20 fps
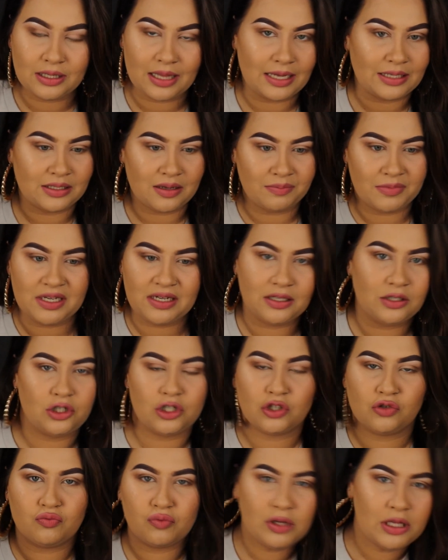like something
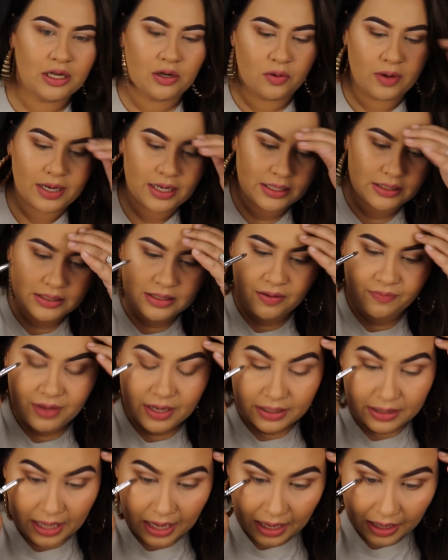just really quick and stuff
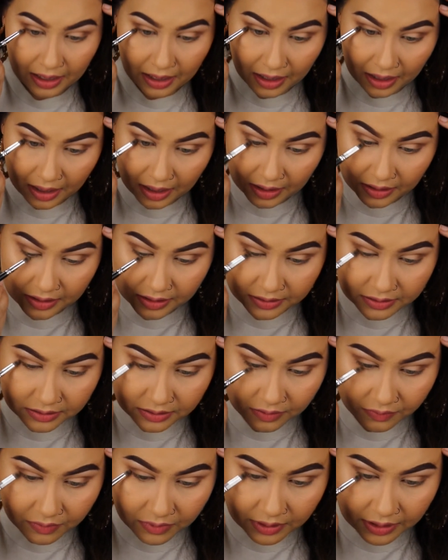like that, this
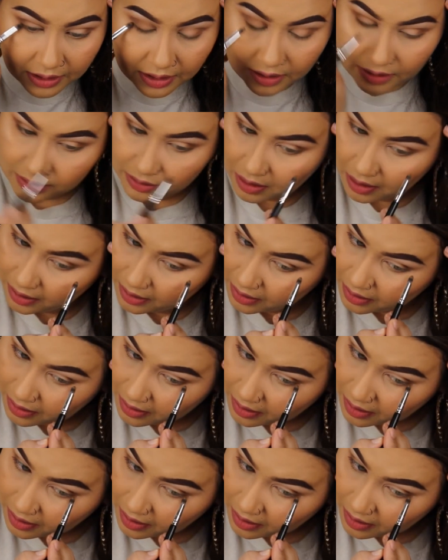is a really good look.